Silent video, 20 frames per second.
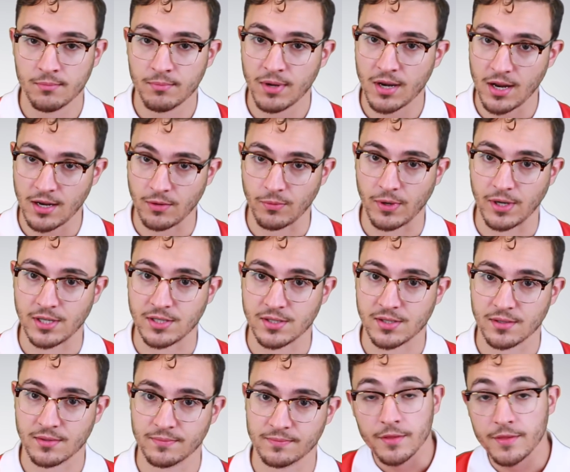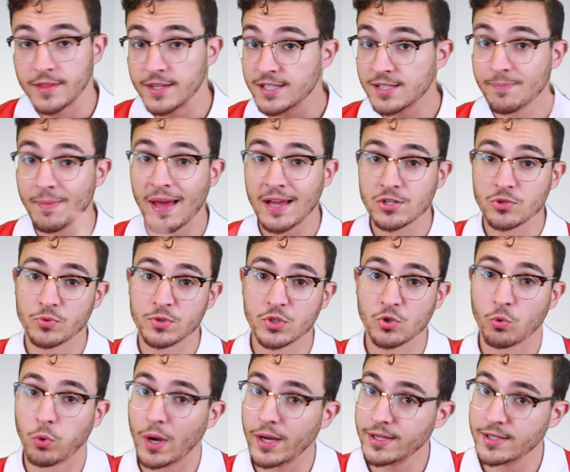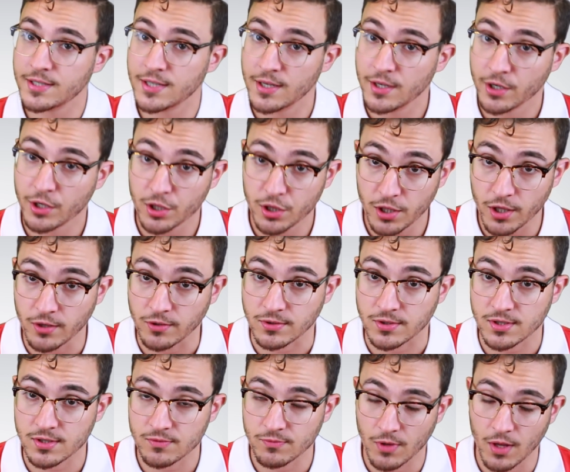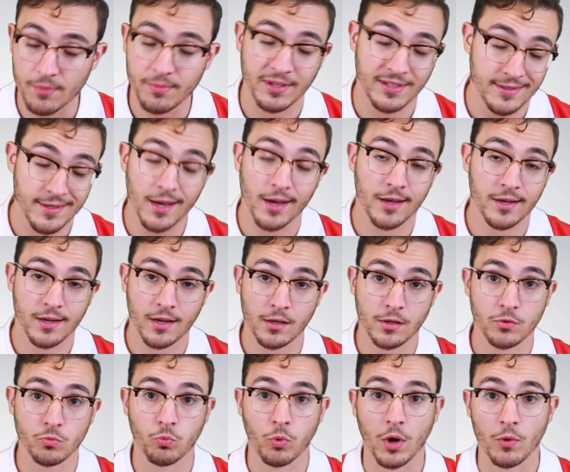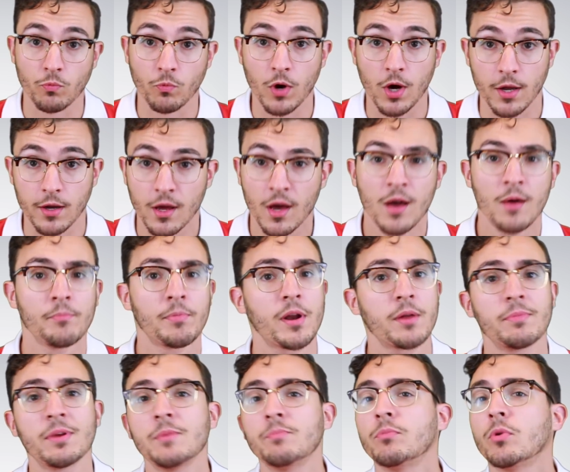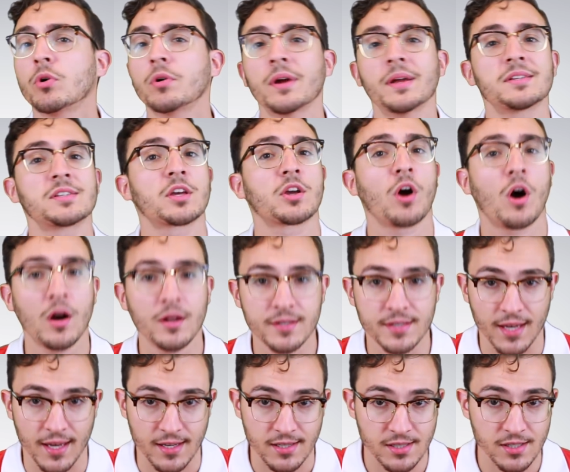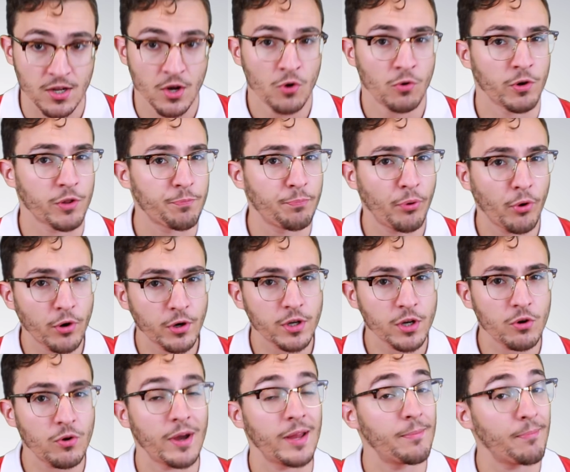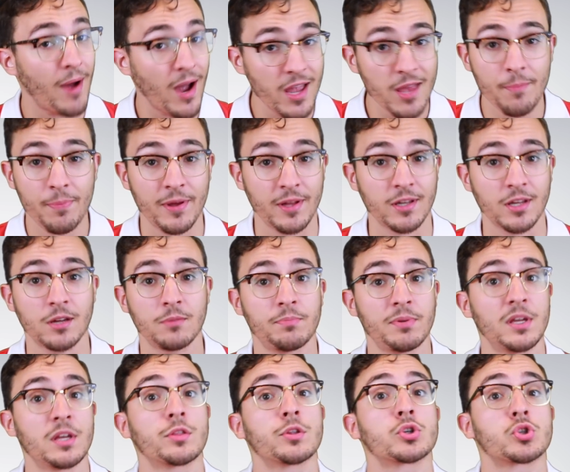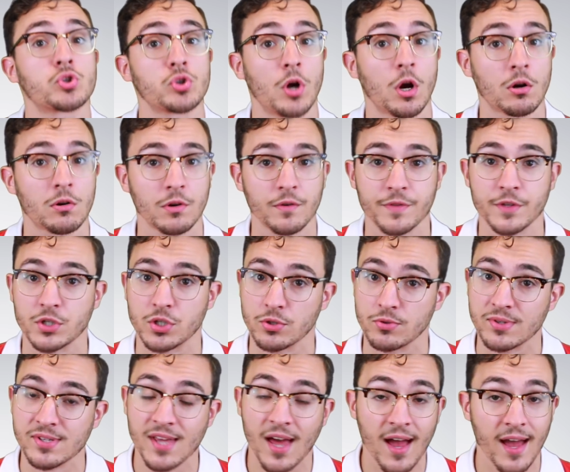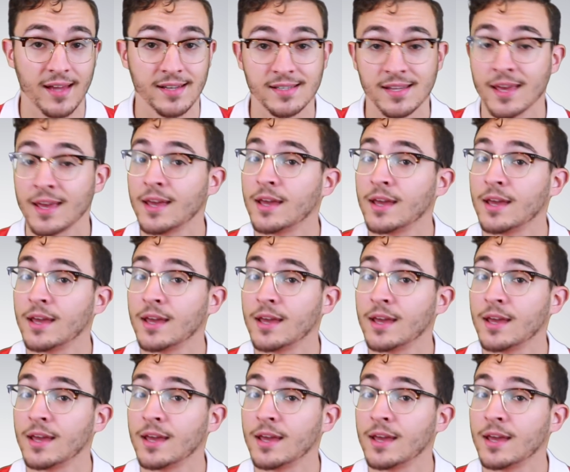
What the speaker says: But anyways, this match was quite close. Well, I mean, duh, it ended 1-1. But I mean more as a contest, with Porto, in my opinion, being the stronger of the two sides.